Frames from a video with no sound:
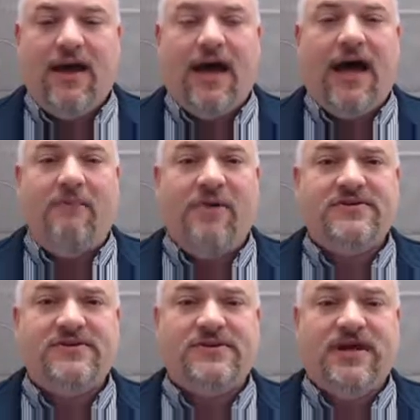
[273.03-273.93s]

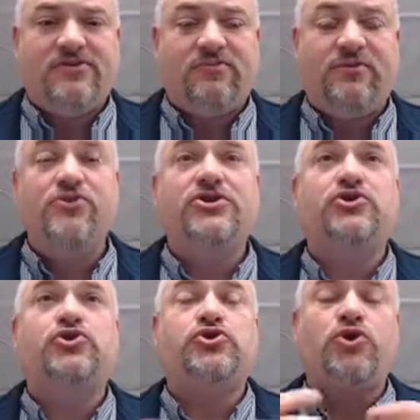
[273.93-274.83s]
Muscle cells are producing
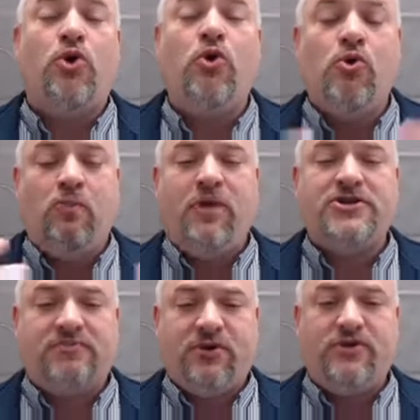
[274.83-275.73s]
so
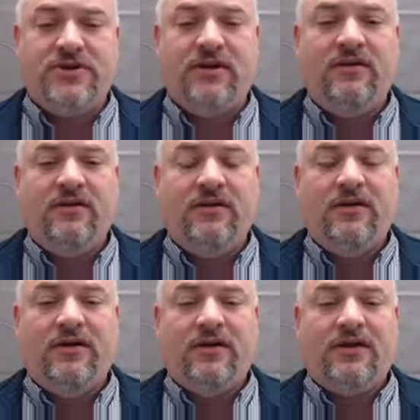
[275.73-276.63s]
much protein
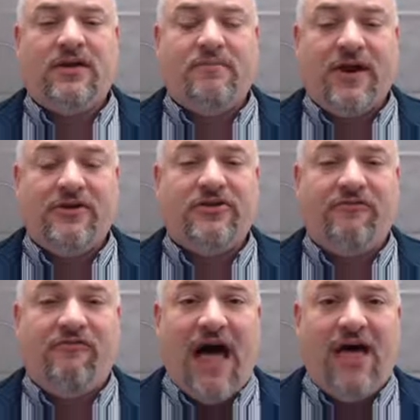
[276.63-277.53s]
compared to their
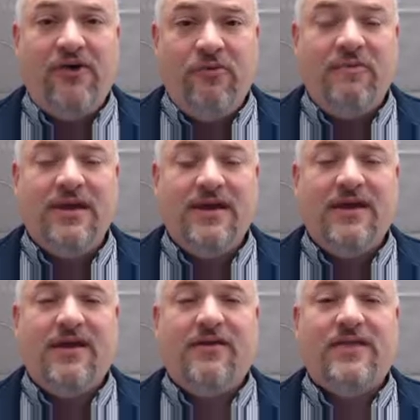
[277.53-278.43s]
volume
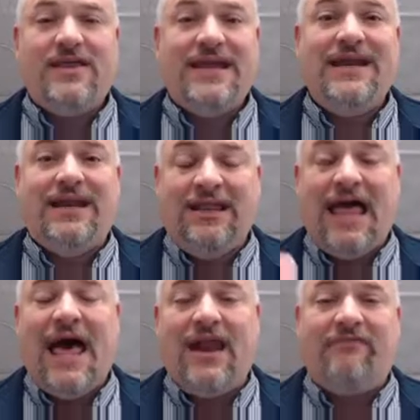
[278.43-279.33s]
that they need a
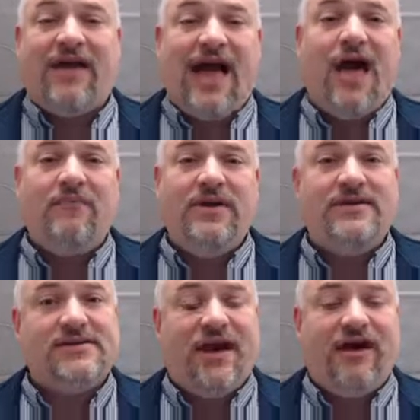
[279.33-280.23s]
lot of
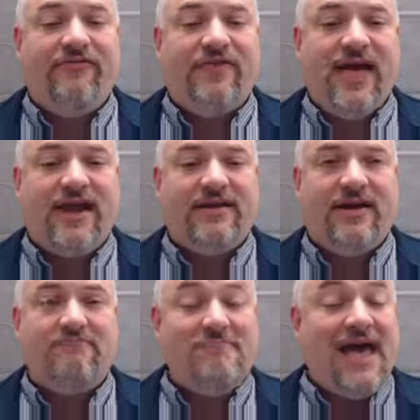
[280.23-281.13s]
copies of
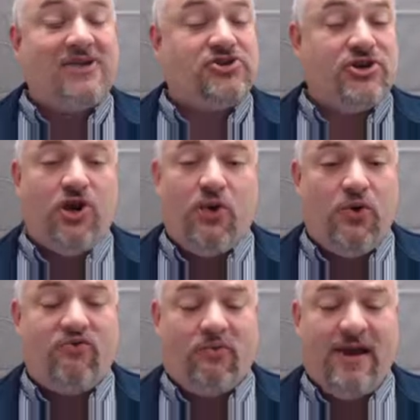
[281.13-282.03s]
that master
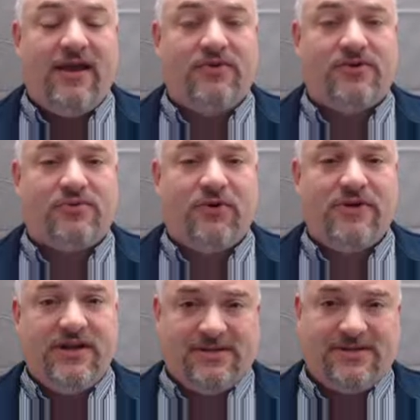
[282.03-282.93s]
code for making those
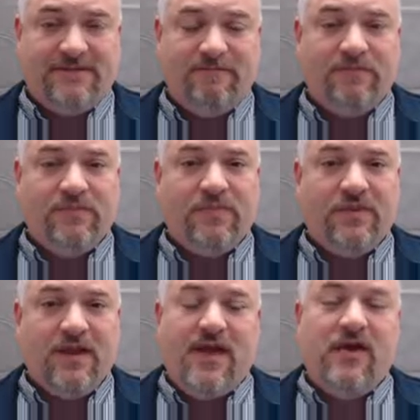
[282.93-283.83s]
proteins.
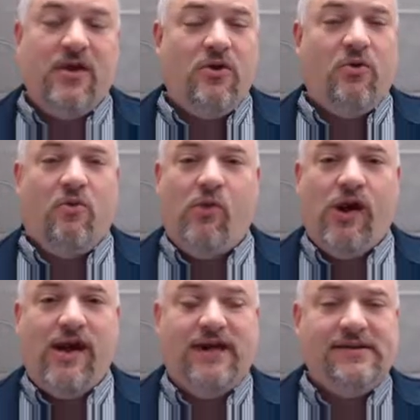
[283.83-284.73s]
Okay,
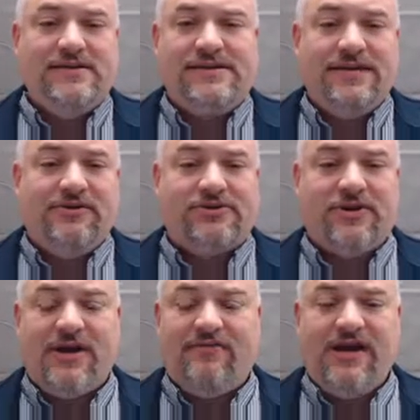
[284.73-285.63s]
one single
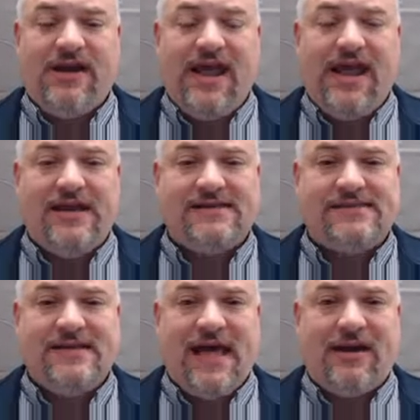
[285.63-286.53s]
strand of DNA is
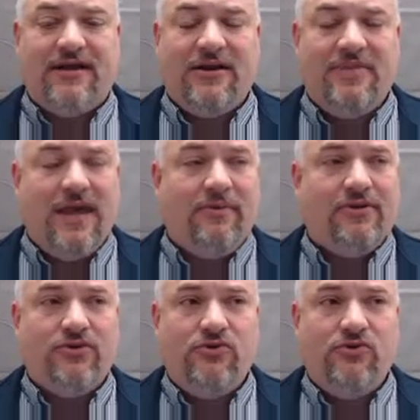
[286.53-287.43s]
not going to be able
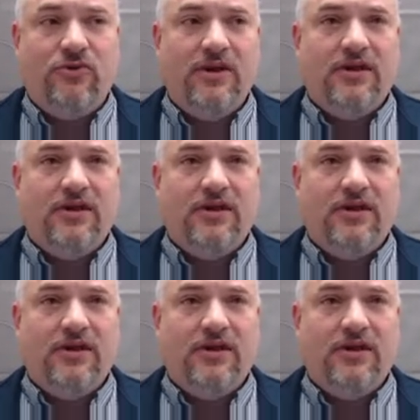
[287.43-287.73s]
to